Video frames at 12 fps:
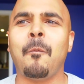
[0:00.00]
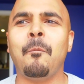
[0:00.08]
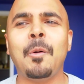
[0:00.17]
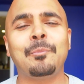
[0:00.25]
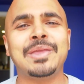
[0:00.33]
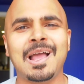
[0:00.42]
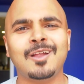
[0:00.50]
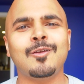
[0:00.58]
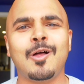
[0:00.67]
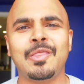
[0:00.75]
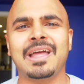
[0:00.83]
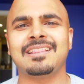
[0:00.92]
But beyond
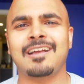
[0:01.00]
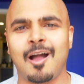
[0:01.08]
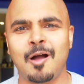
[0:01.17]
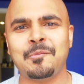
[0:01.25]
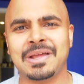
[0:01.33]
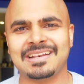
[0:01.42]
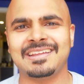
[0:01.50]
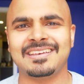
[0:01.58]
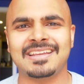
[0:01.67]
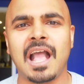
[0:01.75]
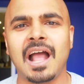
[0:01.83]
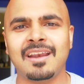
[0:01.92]
all that, the comment,
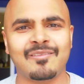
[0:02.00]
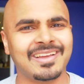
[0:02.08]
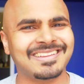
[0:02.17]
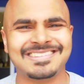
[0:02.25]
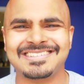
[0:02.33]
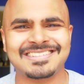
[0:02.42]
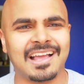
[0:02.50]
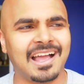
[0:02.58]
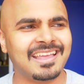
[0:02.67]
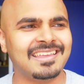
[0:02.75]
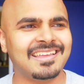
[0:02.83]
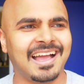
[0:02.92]

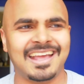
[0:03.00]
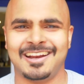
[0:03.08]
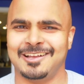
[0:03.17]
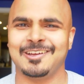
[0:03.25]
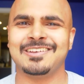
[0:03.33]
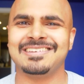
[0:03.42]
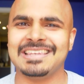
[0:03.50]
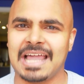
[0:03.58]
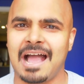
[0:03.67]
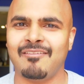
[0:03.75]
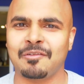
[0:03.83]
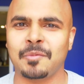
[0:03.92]
I had a good
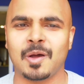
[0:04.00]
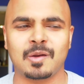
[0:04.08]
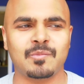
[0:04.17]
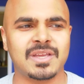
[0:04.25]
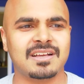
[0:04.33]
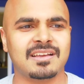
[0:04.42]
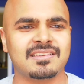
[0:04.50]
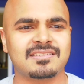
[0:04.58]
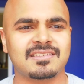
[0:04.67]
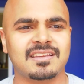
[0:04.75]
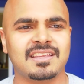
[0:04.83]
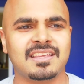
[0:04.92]
laugh about it,
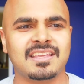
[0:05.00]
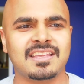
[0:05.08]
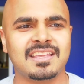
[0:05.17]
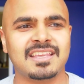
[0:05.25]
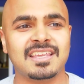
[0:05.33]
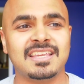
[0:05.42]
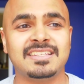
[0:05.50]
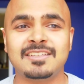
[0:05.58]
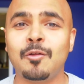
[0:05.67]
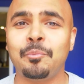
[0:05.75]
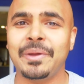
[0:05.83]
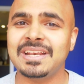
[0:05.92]
because he
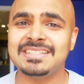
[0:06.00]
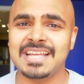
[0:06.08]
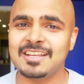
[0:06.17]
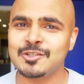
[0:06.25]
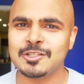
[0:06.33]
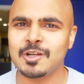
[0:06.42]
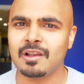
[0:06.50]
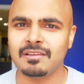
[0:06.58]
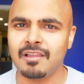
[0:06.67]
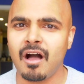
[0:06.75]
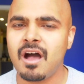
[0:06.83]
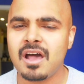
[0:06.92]
still paid attention to a
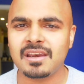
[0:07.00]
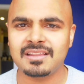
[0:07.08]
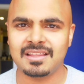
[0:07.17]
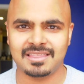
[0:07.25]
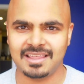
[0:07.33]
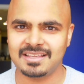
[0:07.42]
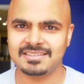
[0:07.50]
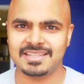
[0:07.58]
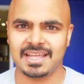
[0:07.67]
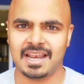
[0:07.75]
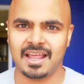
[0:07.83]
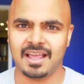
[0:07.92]
lot of the things
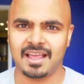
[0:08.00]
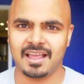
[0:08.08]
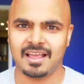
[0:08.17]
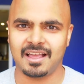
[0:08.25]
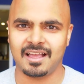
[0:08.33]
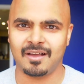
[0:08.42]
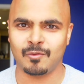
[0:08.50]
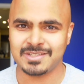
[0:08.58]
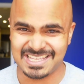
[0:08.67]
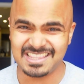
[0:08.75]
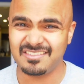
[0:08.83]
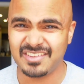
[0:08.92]
that was
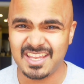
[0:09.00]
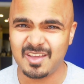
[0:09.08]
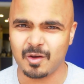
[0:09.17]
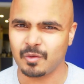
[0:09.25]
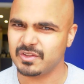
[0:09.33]
in the video.